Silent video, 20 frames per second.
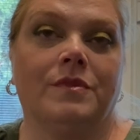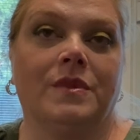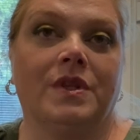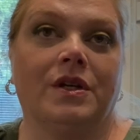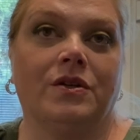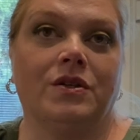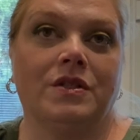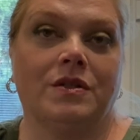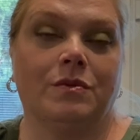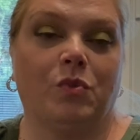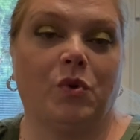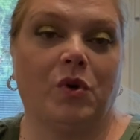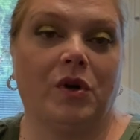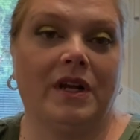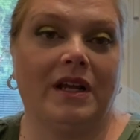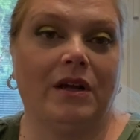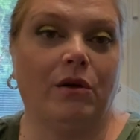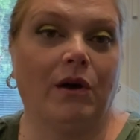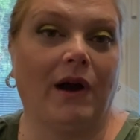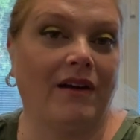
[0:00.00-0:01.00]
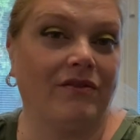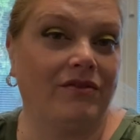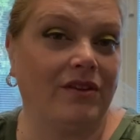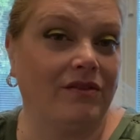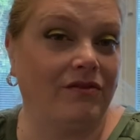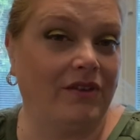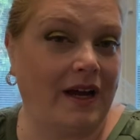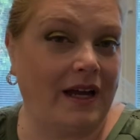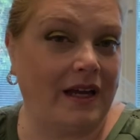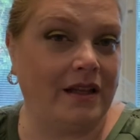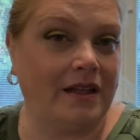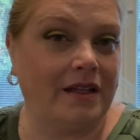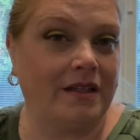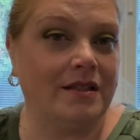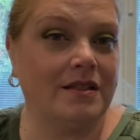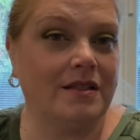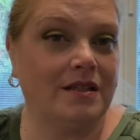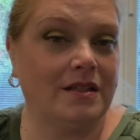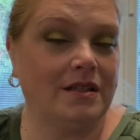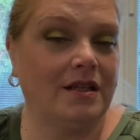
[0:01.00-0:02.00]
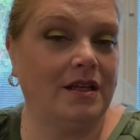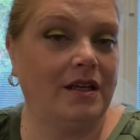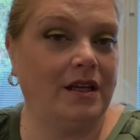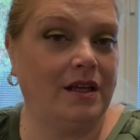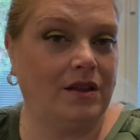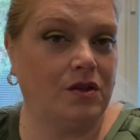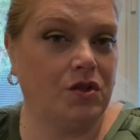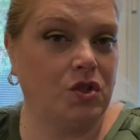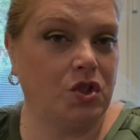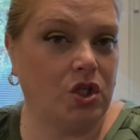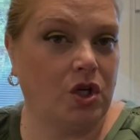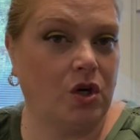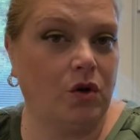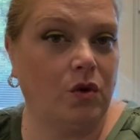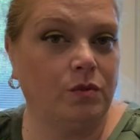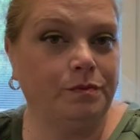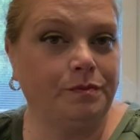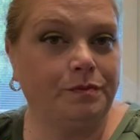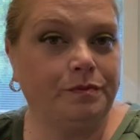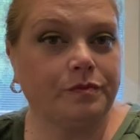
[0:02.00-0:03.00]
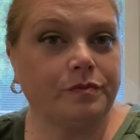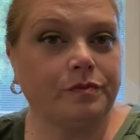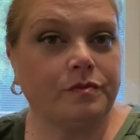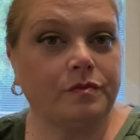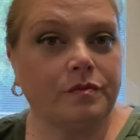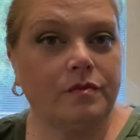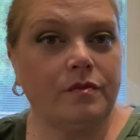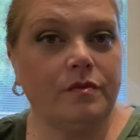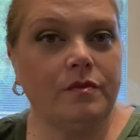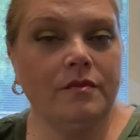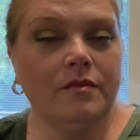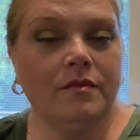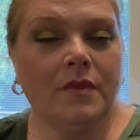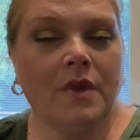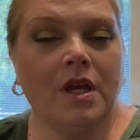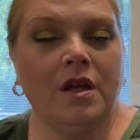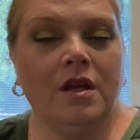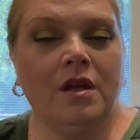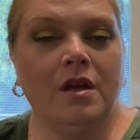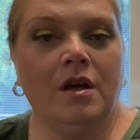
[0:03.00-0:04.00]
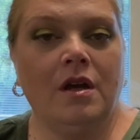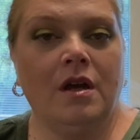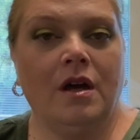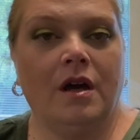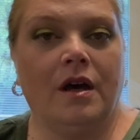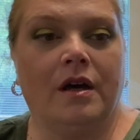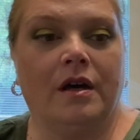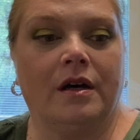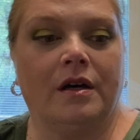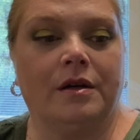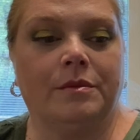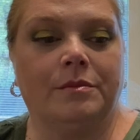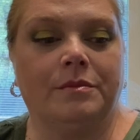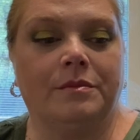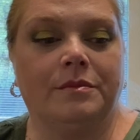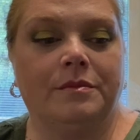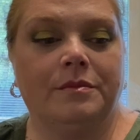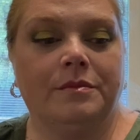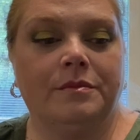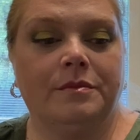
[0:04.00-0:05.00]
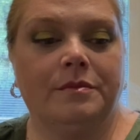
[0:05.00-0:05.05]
There's some pretty graphic violence in the show. And